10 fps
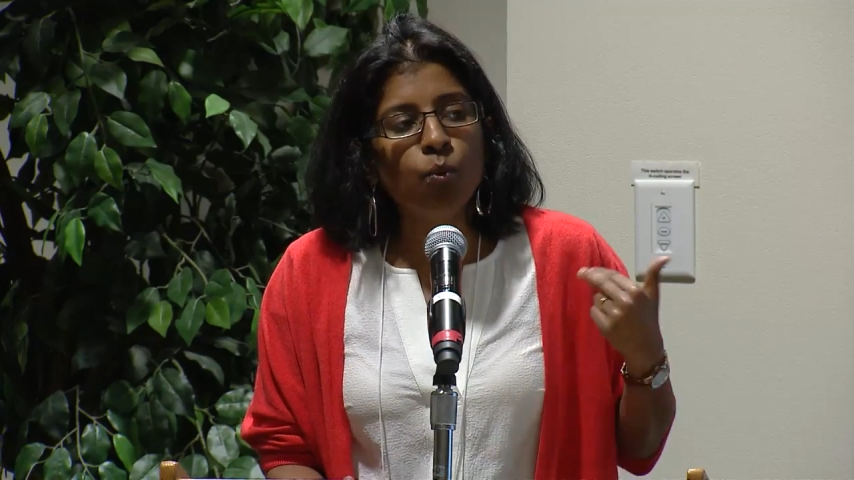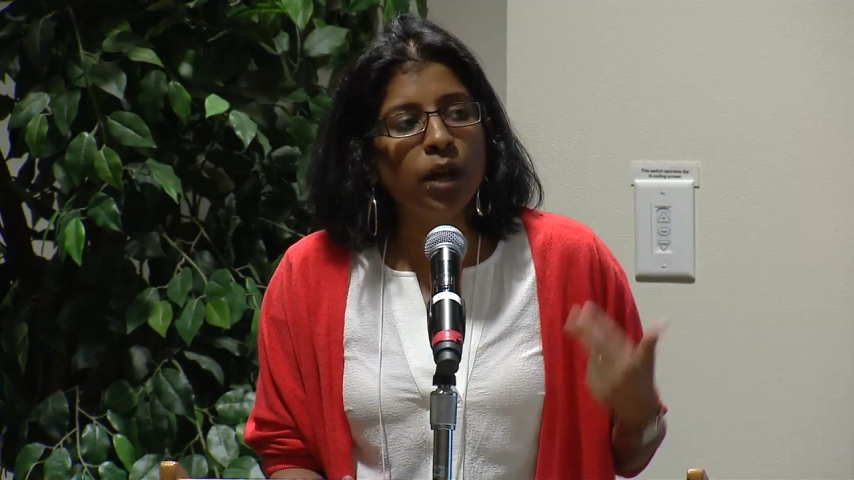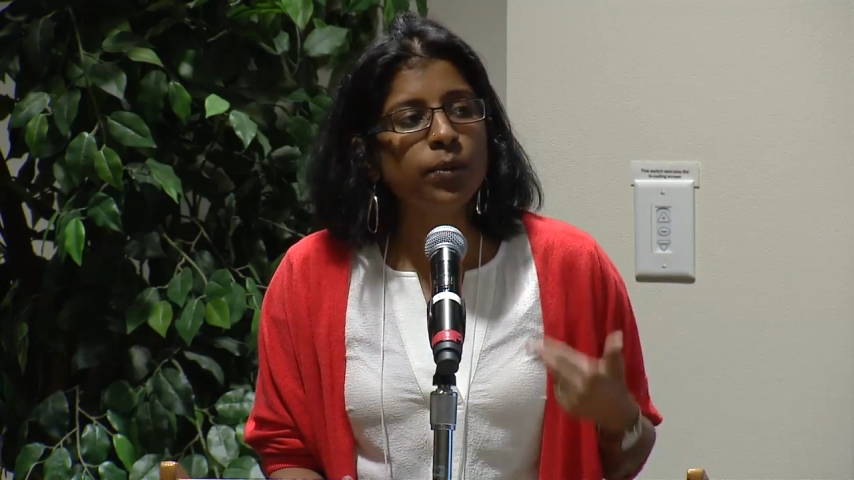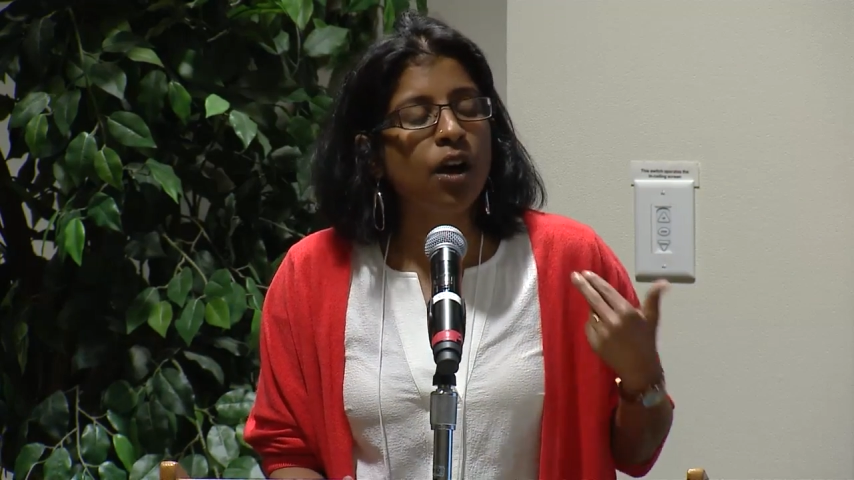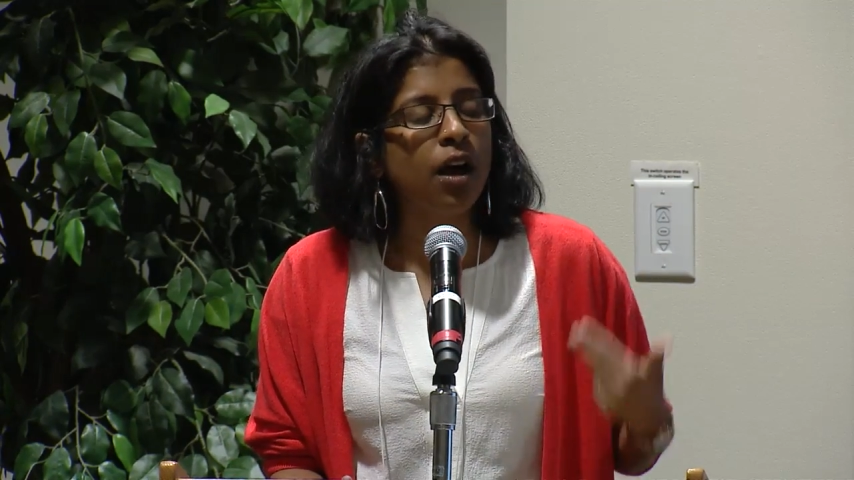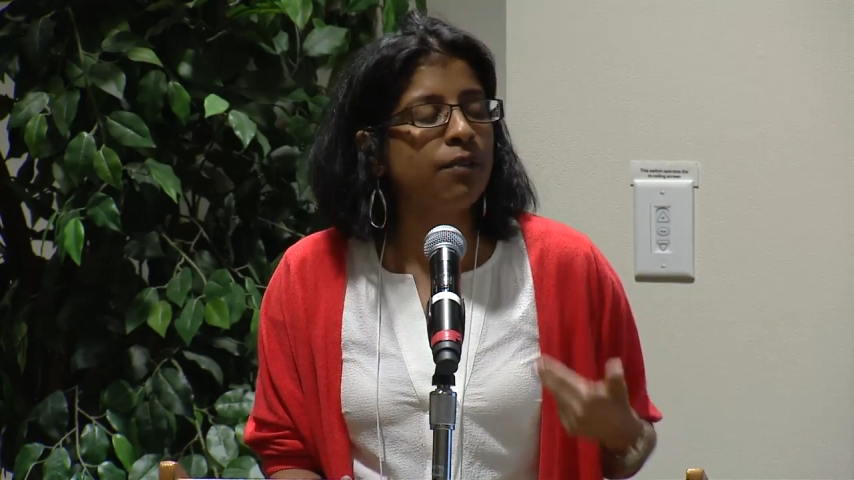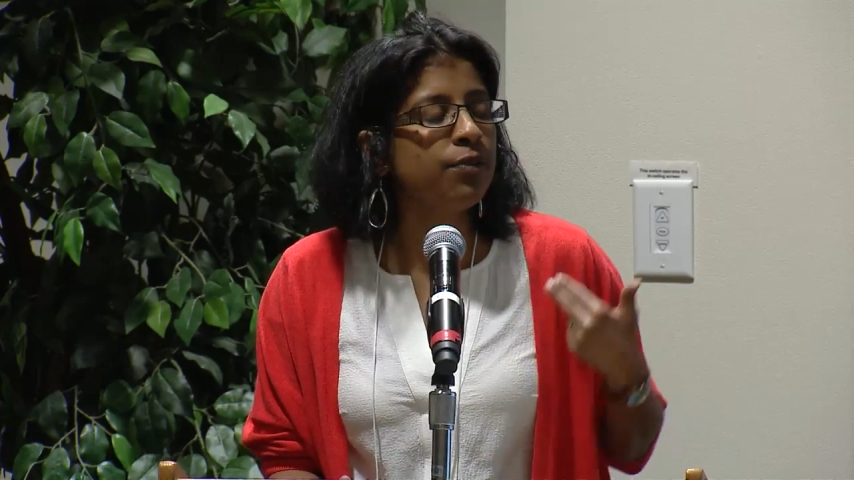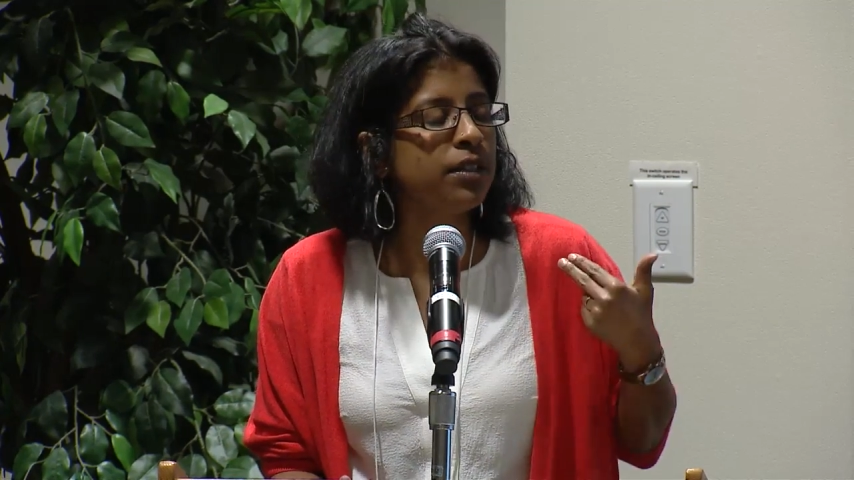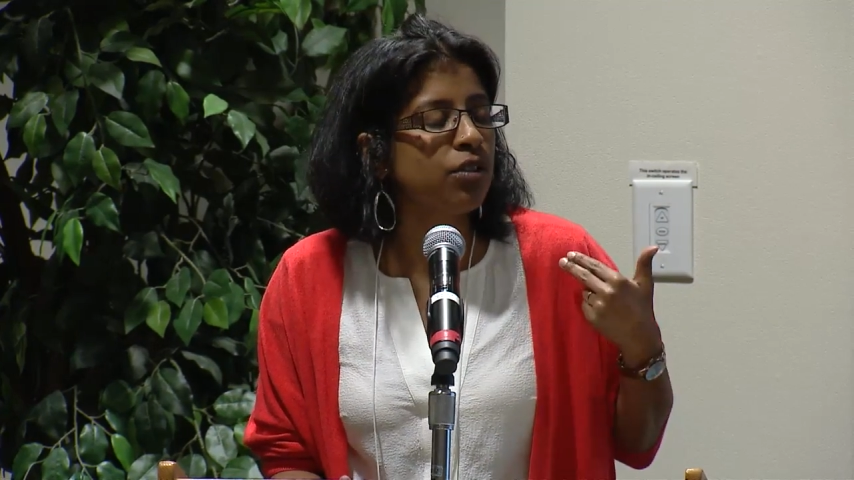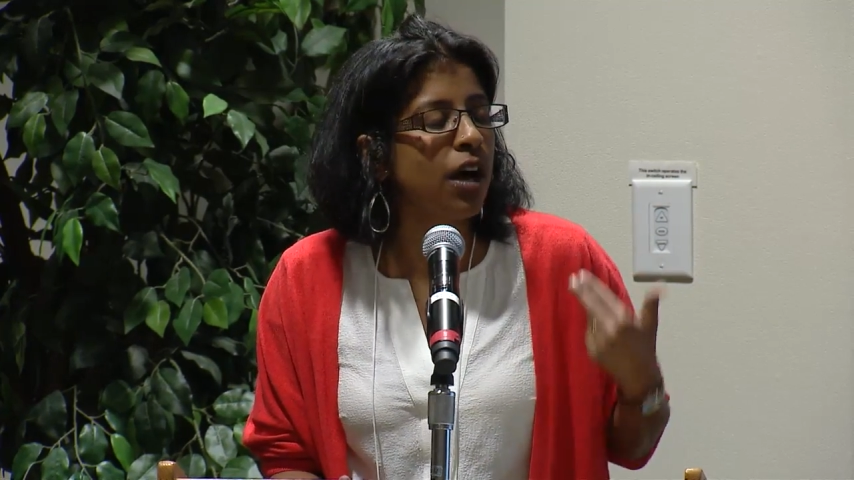When we
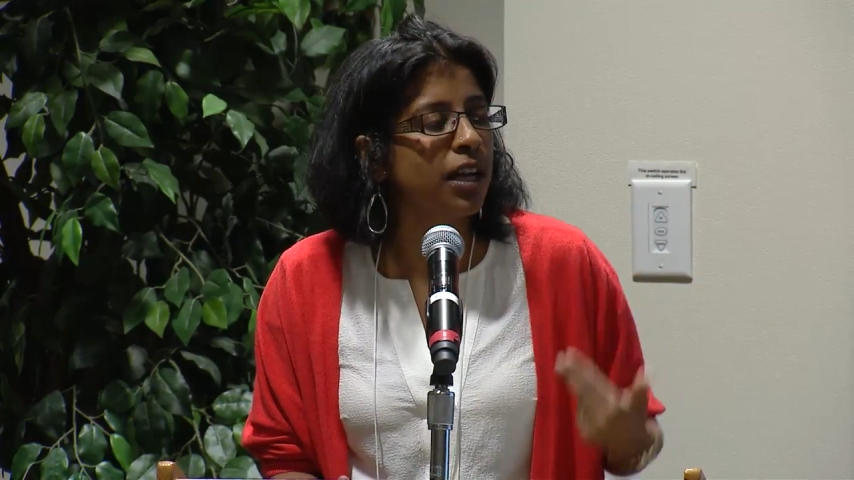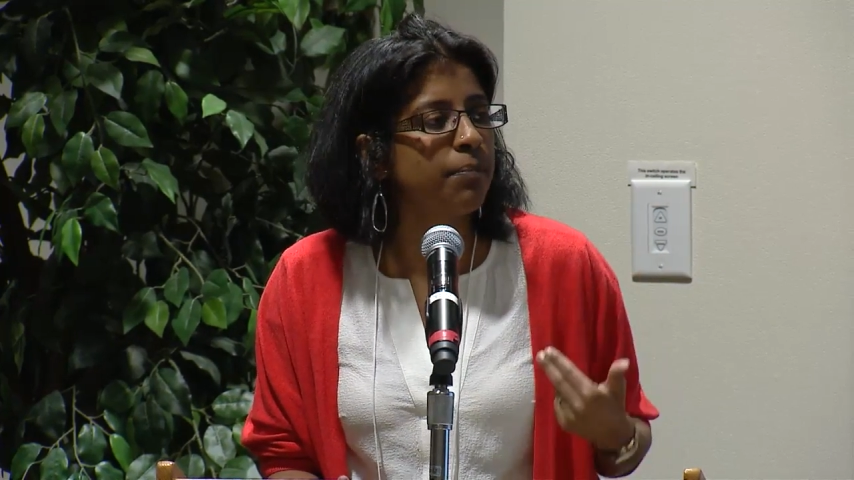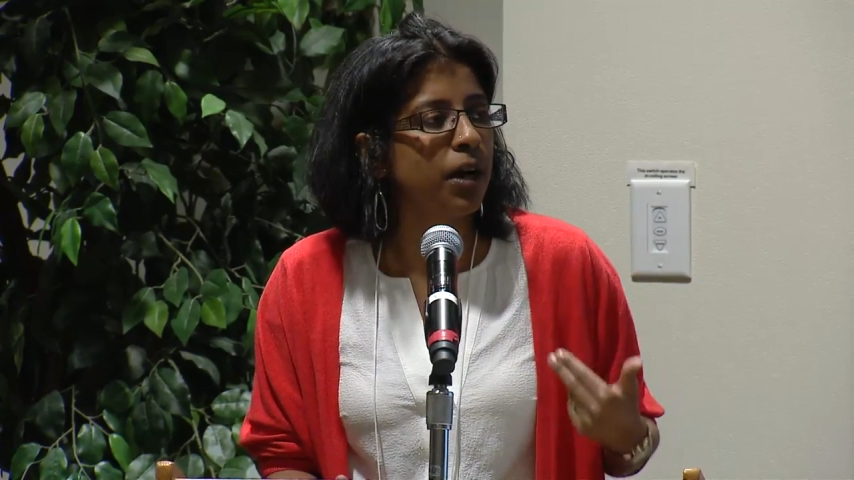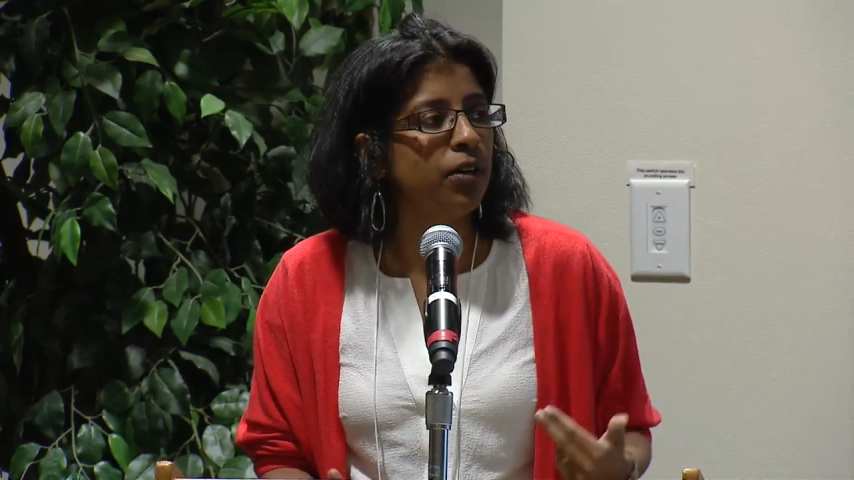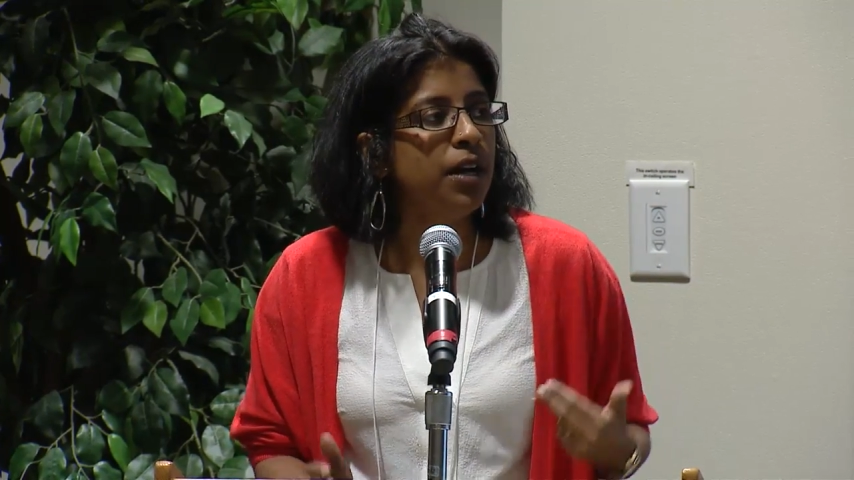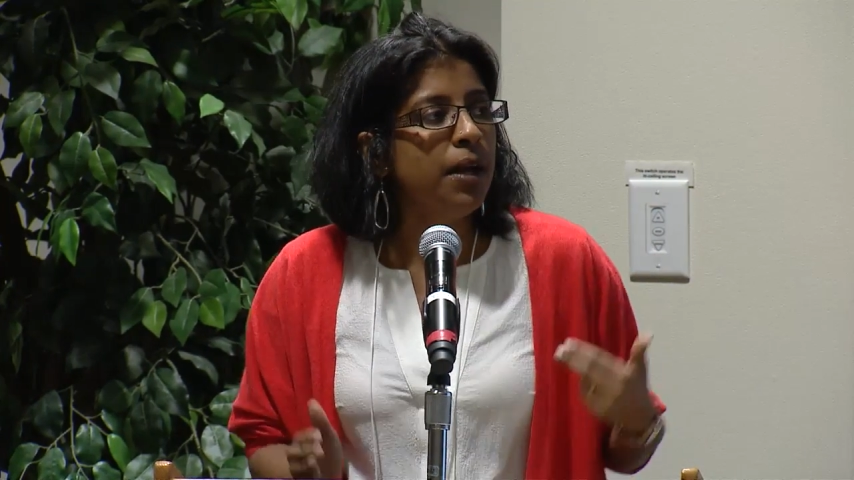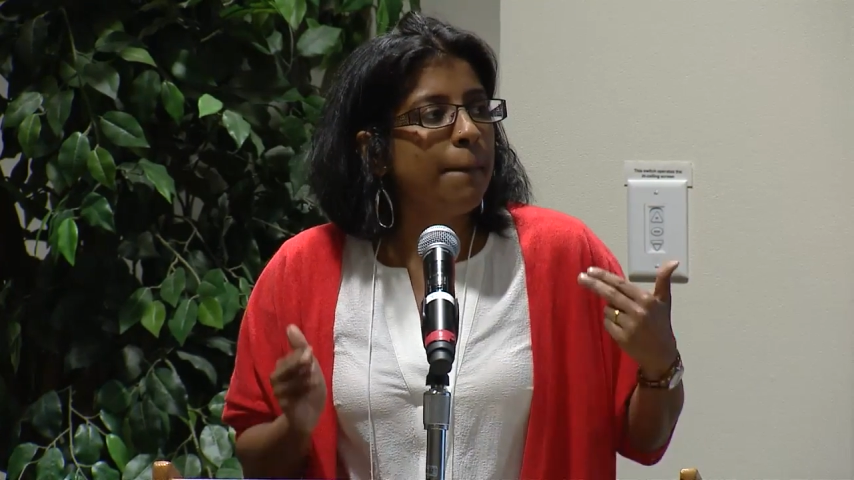often talk about